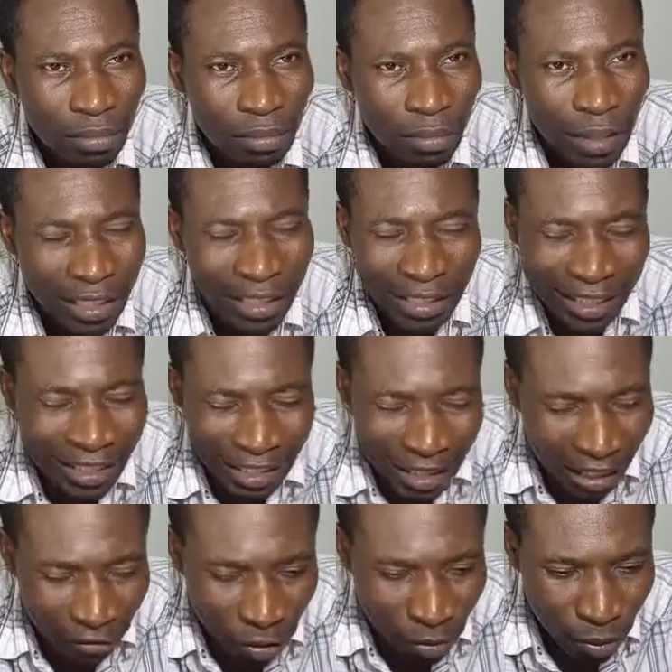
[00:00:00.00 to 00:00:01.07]
And it doesn't
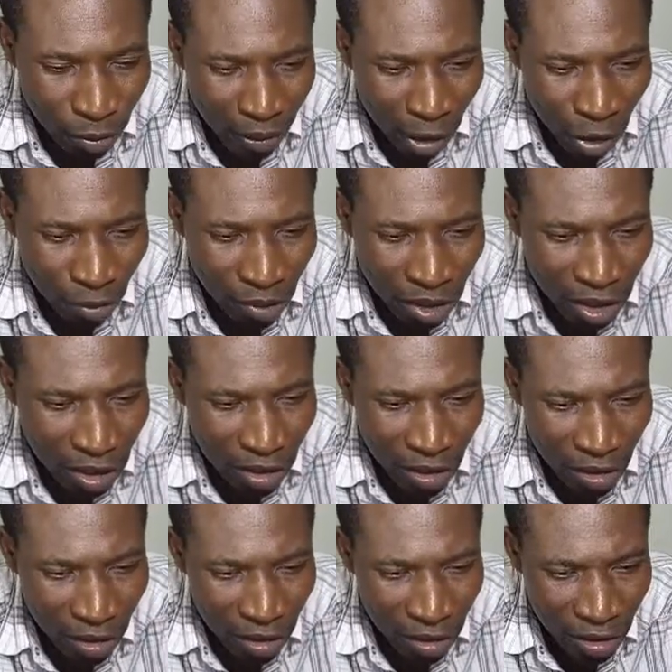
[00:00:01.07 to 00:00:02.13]
have to be by all means
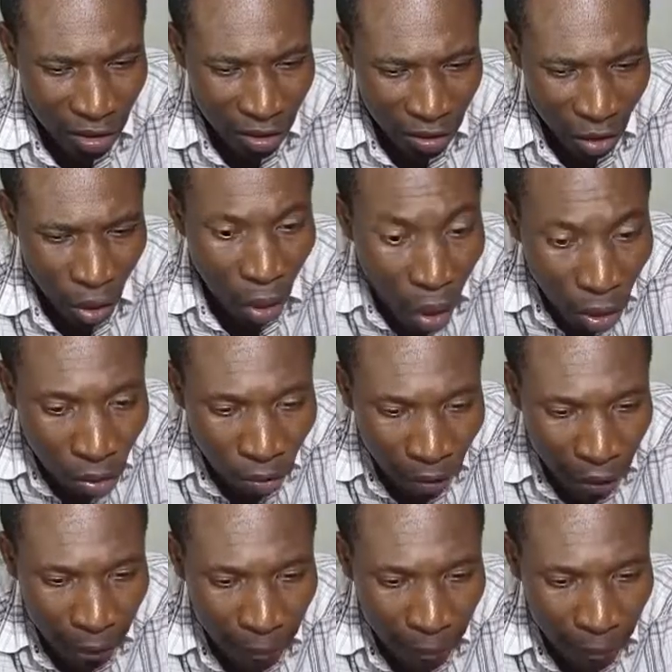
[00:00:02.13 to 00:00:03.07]
your own way.